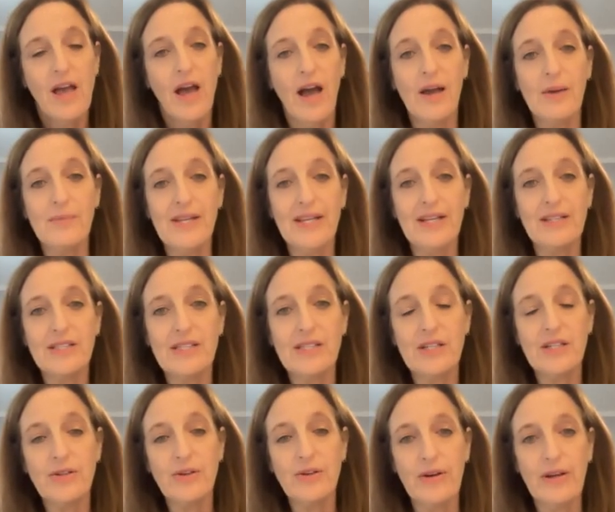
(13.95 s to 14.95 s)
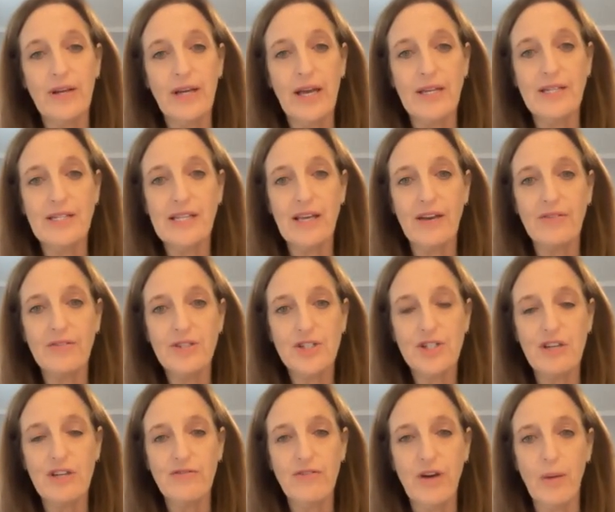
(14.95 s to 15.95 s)
I'm Nancy Lurie, NDF's
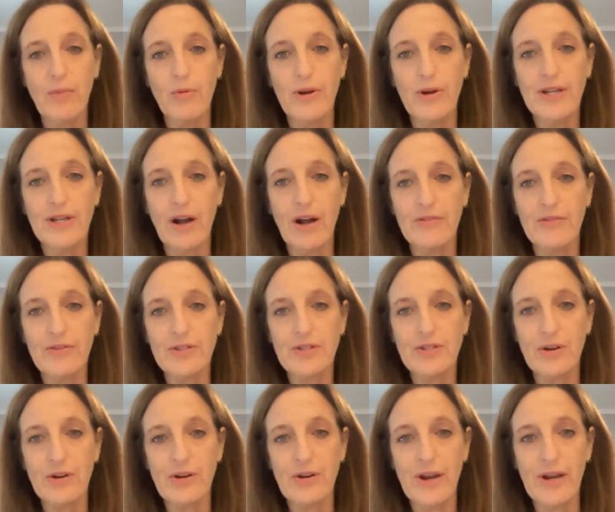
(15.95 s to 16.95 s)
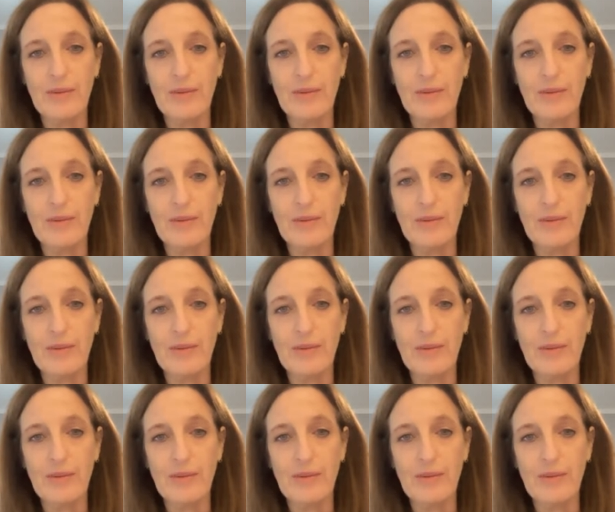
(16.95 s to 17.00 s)
Chief Operating Officer,